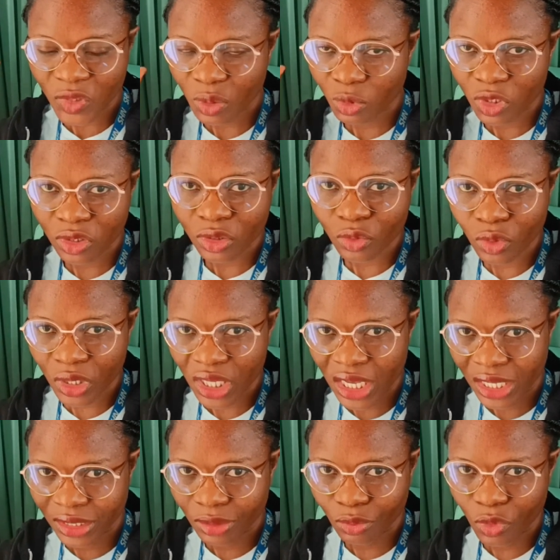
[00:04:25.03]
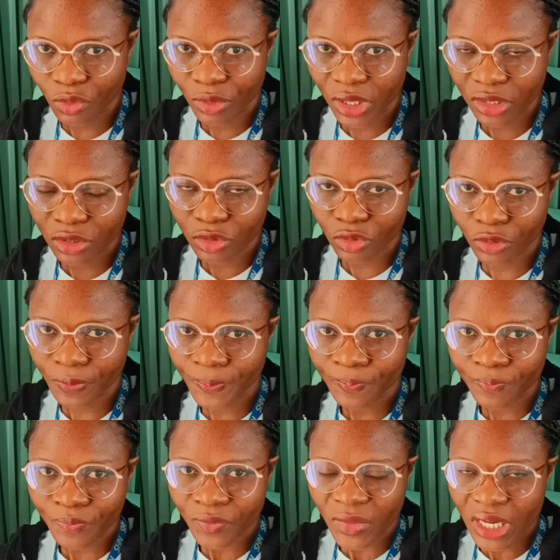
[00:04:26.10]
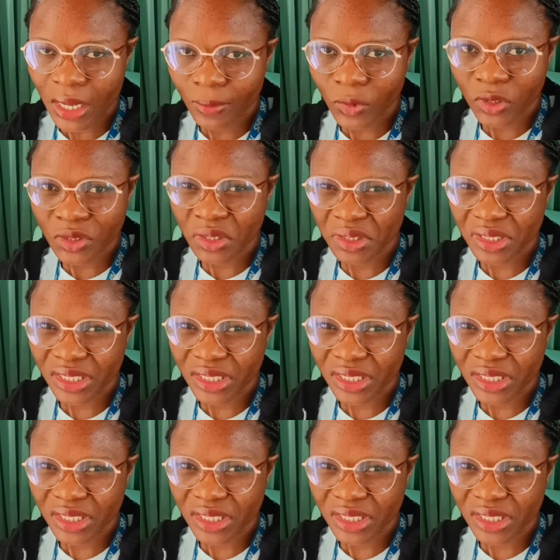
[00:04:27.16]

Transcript: I'm the only one here at the moment, so I'm not sure.